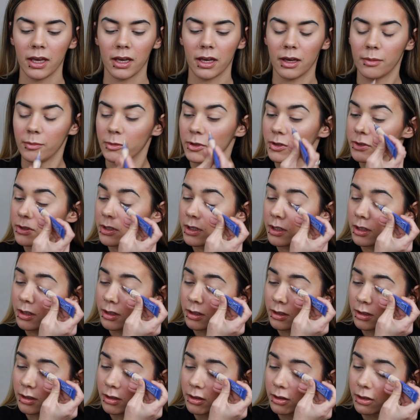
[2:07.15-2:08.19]
I'm
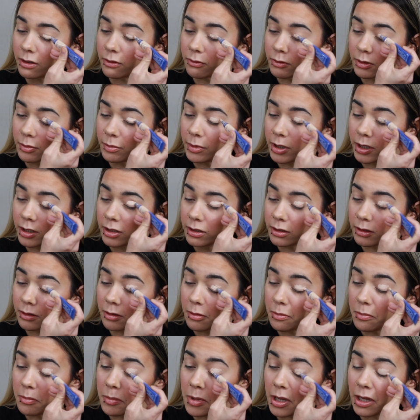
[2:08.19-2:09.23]
using the Rimmel
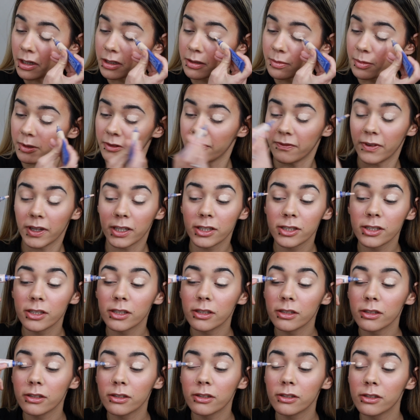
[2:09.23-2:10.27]
Match
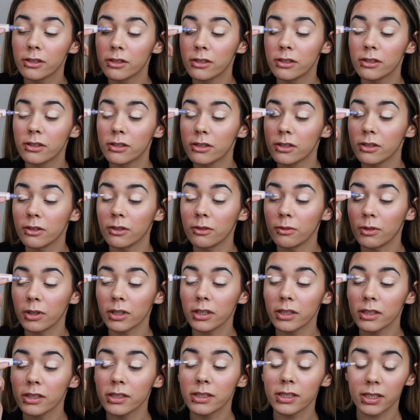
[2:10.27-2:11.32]
Perfection 2-in-1
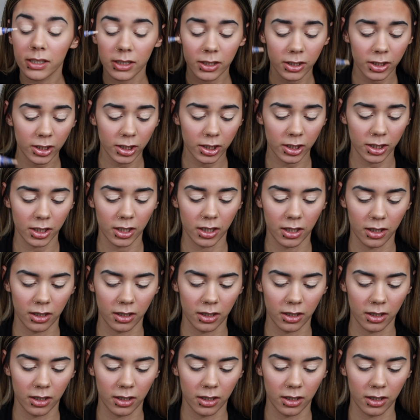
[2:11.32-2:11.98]
concealer,